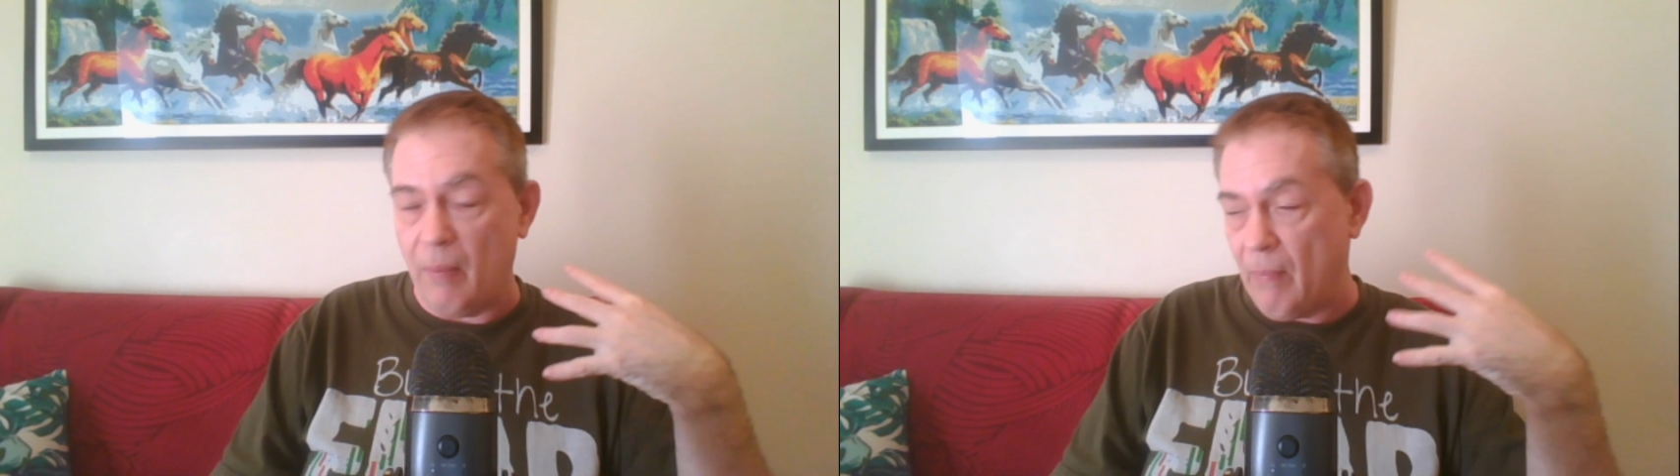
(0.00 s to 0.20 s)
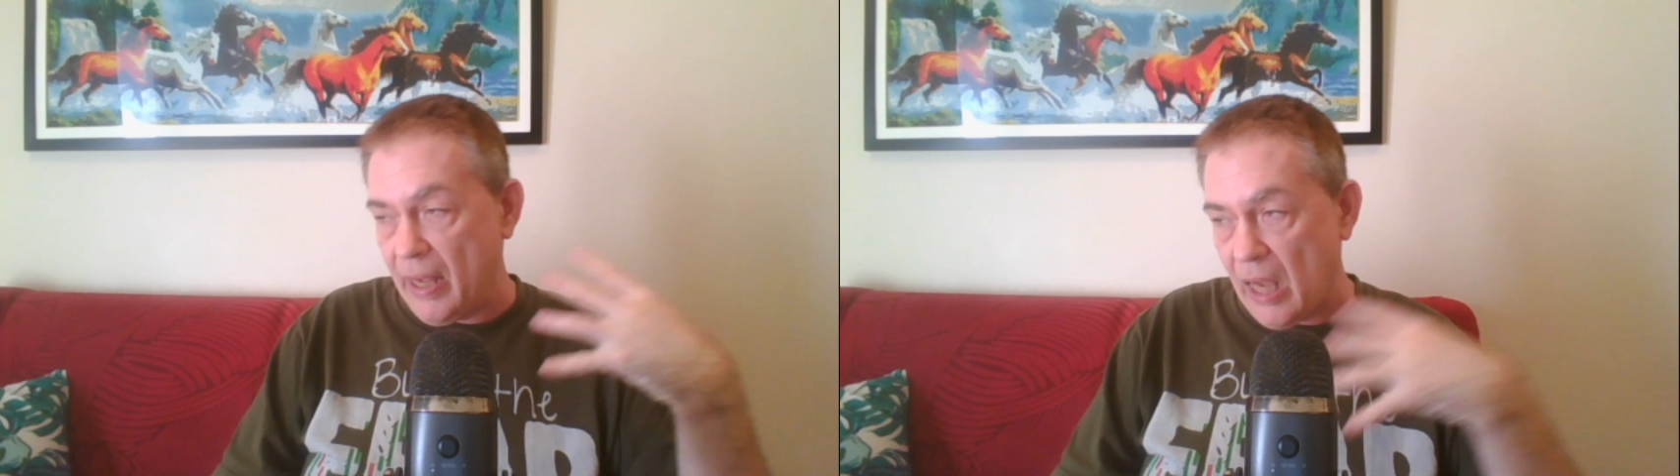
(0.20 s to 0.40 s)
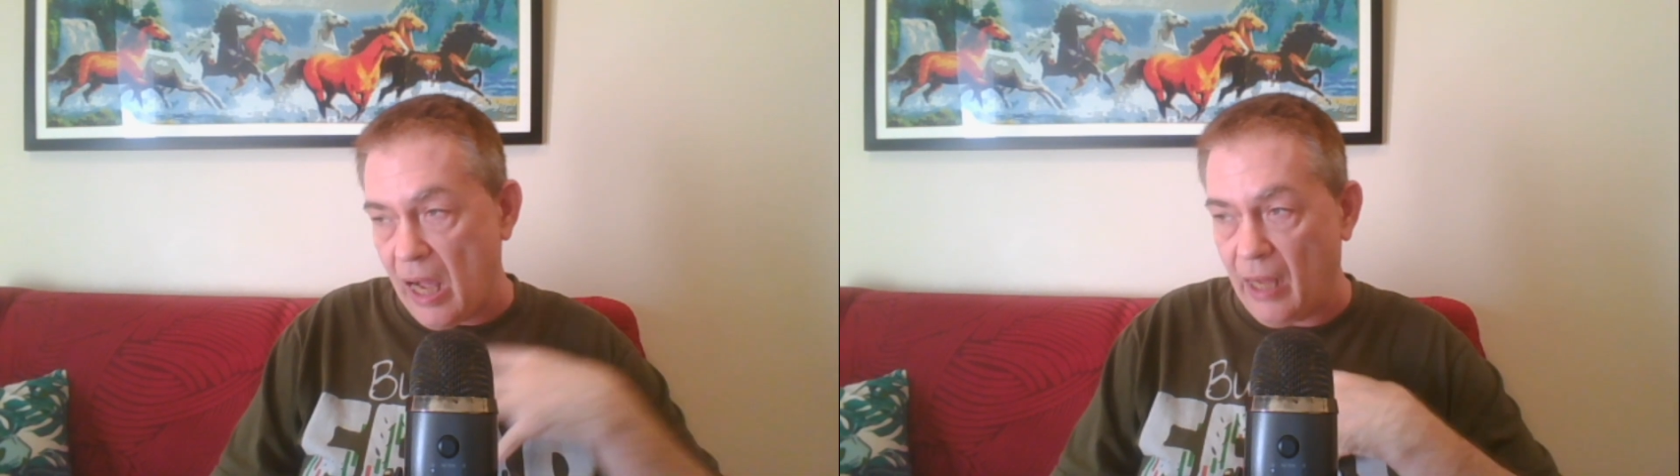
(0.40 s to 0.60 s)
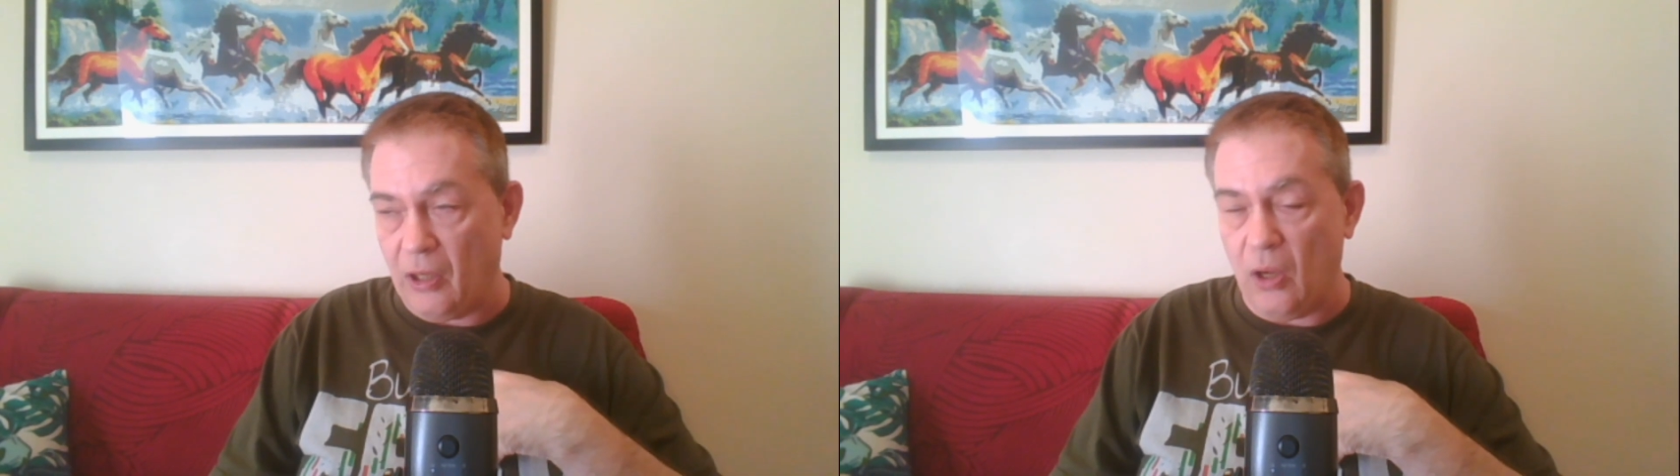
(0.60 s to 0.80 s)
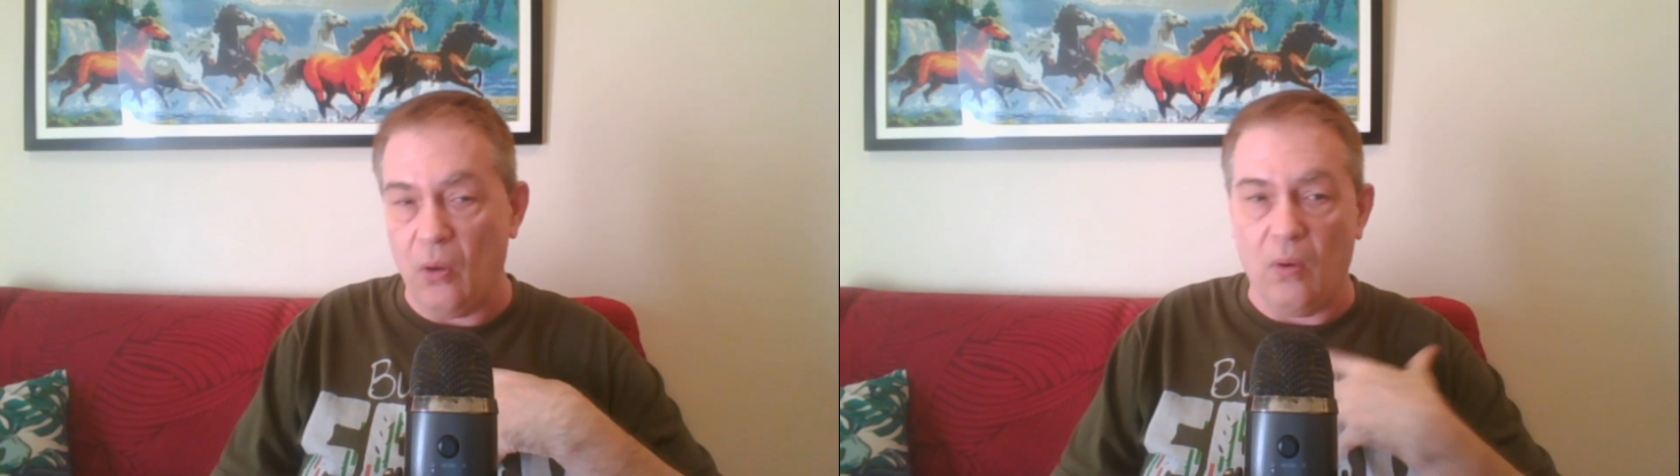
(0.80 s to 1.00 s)
my
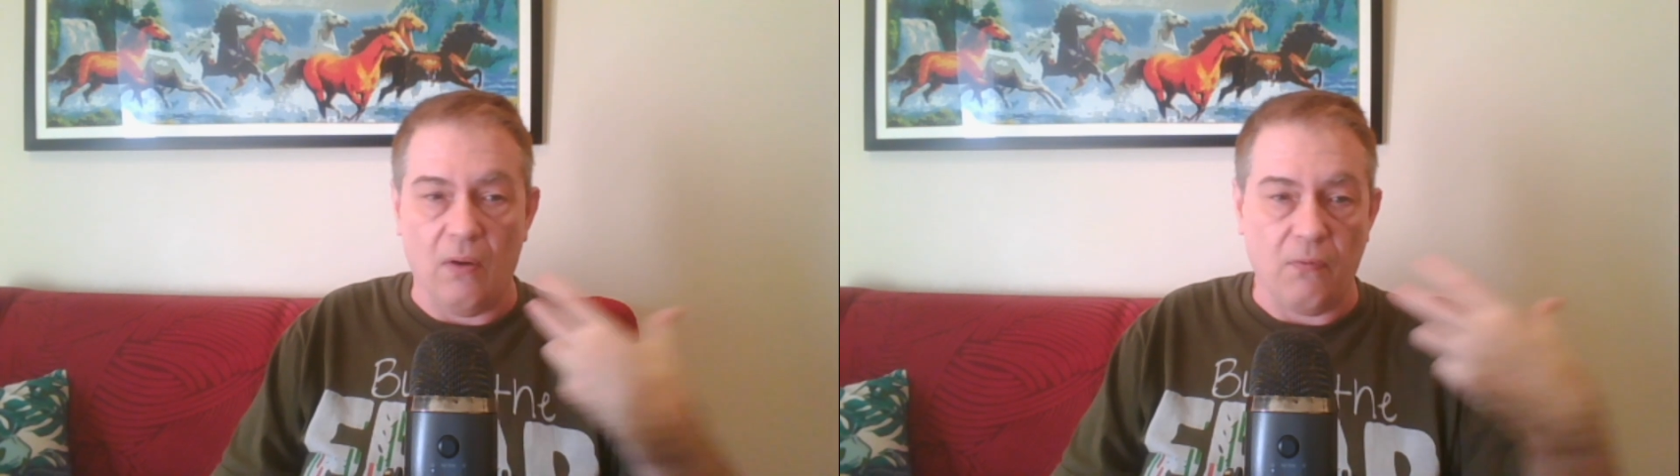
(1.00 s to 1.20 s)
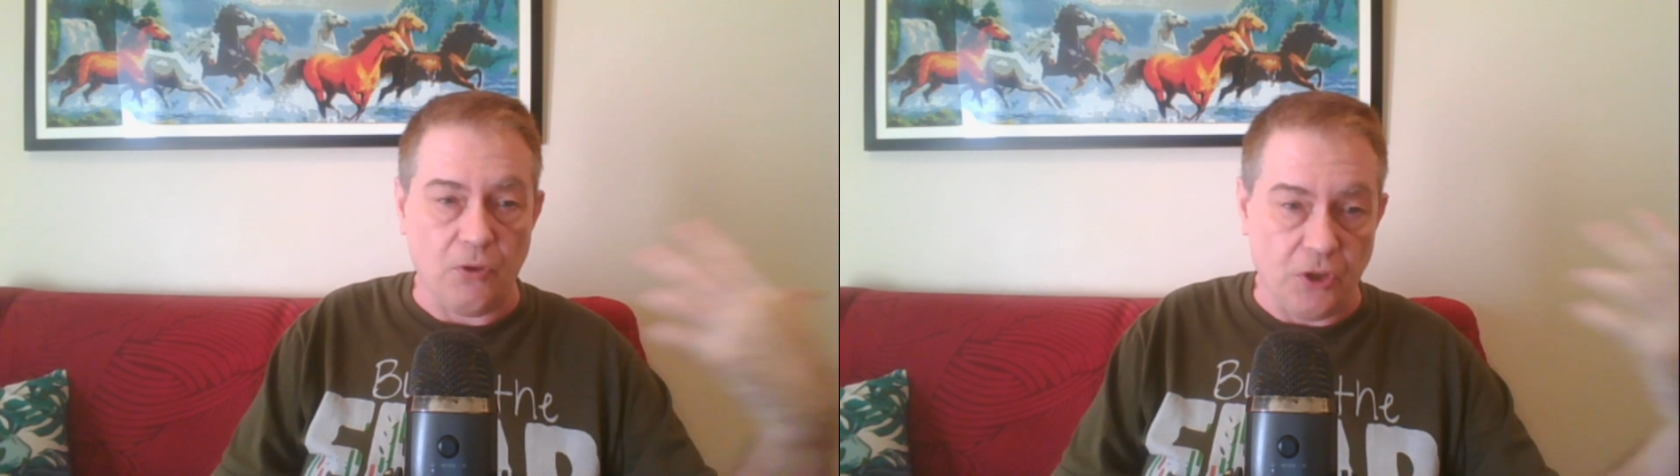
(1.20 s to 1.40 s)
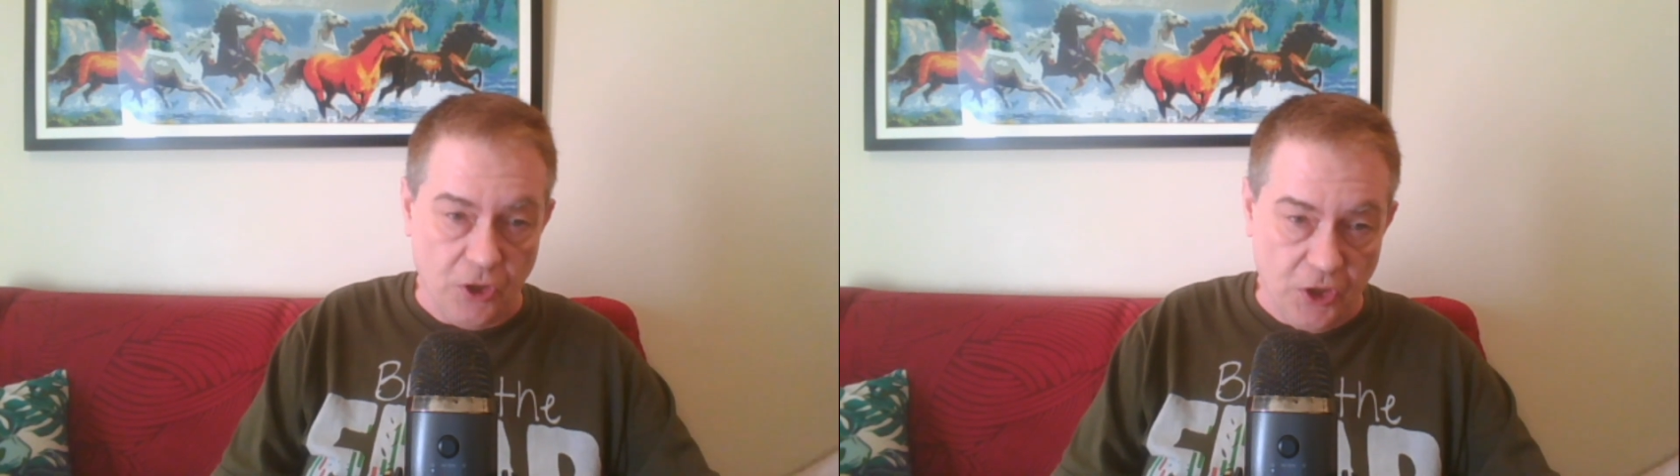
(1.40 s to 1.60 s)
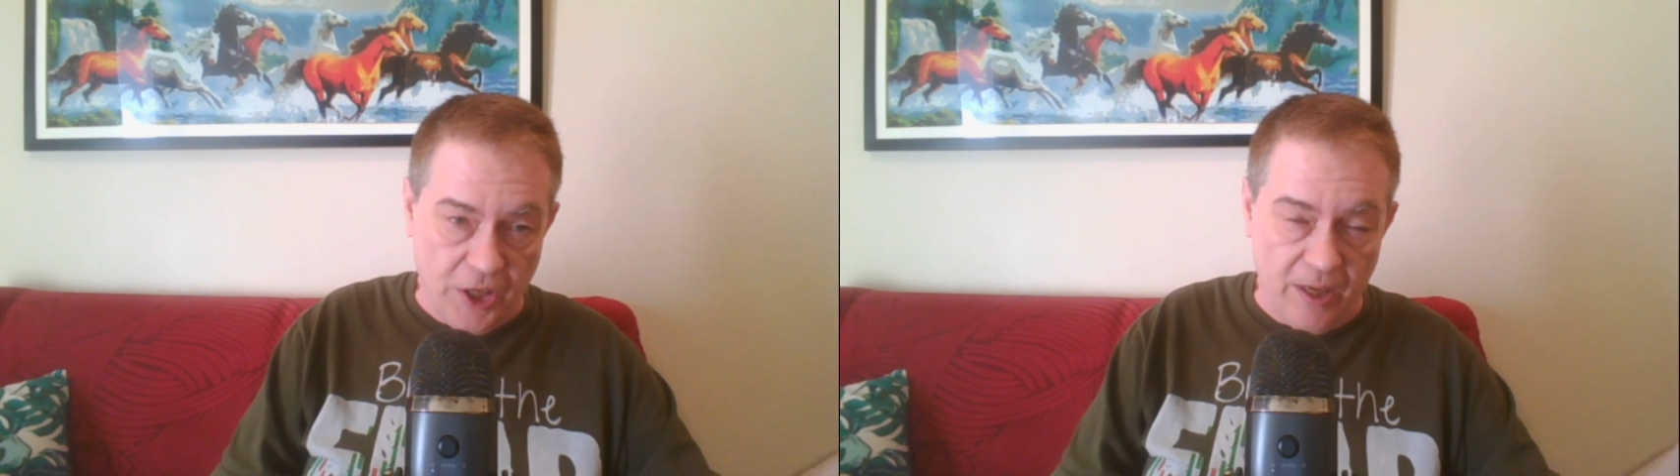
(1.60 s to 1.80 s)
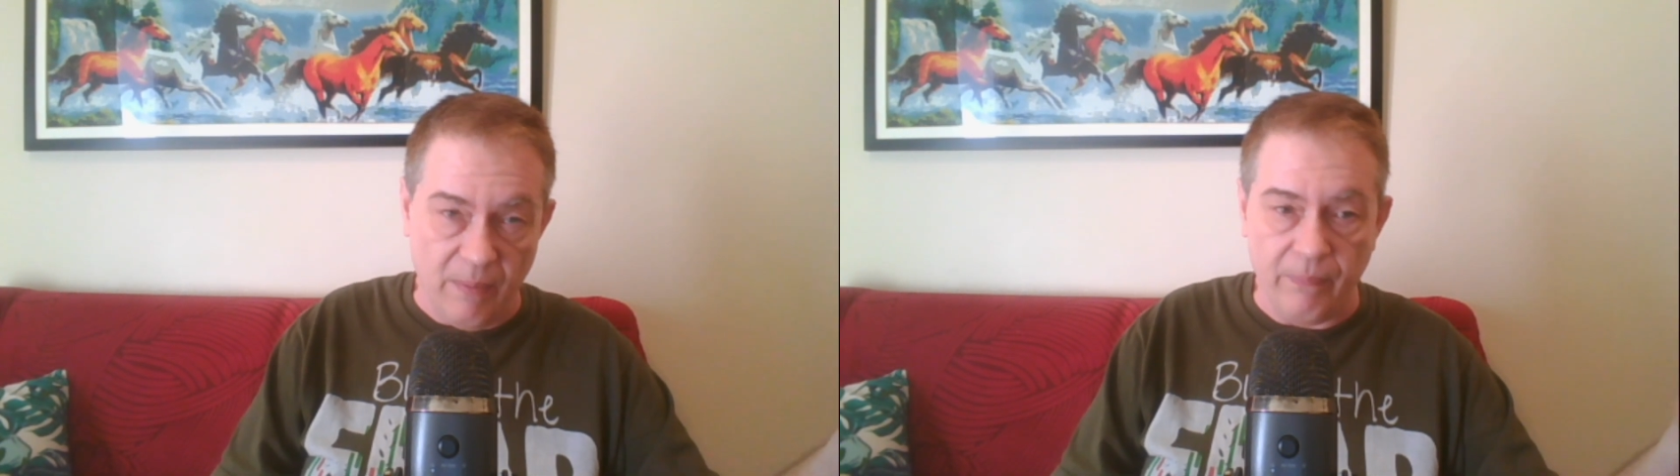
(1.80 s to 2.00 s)
condo offers a
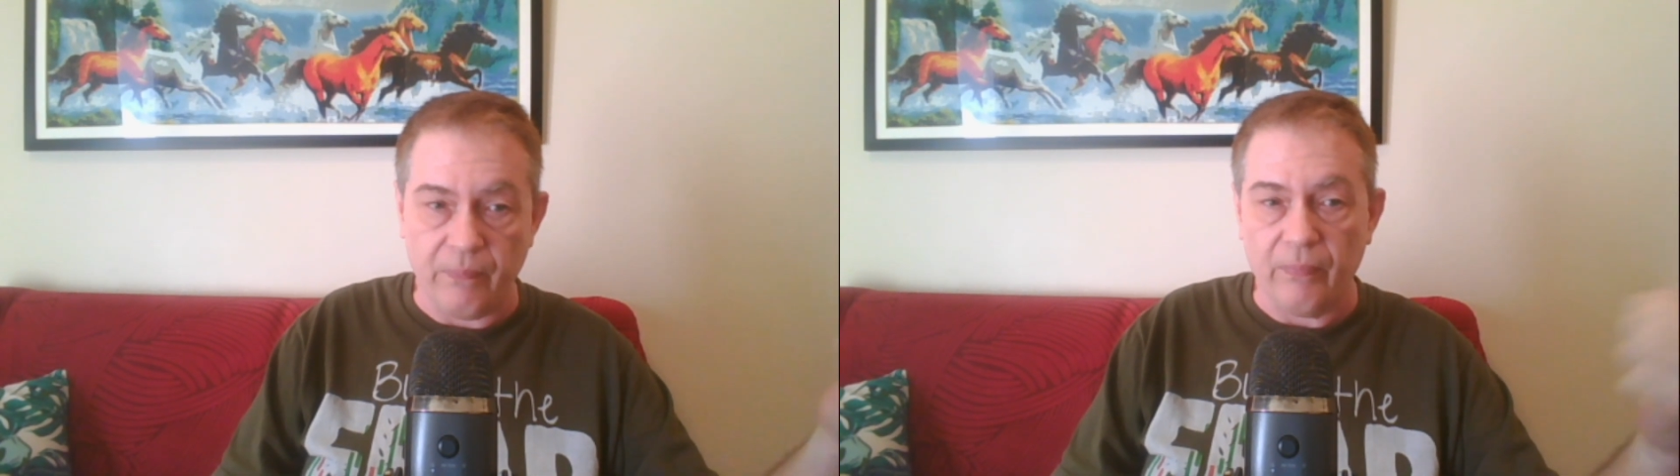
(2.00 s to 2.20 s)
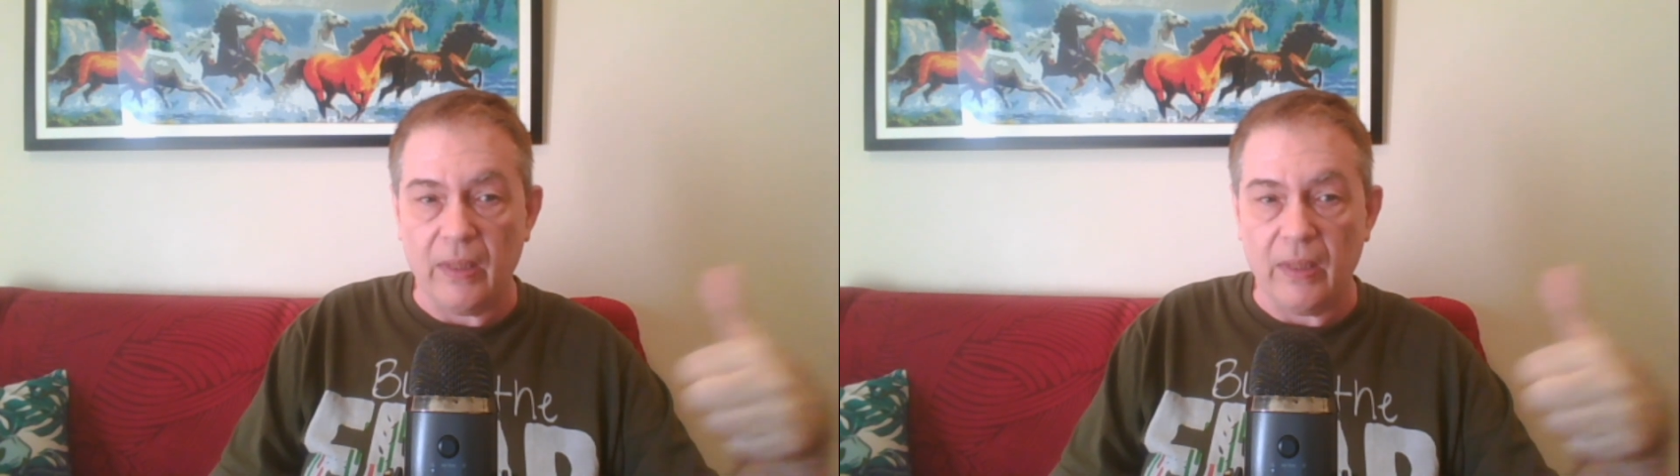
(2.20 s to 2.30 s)
gym.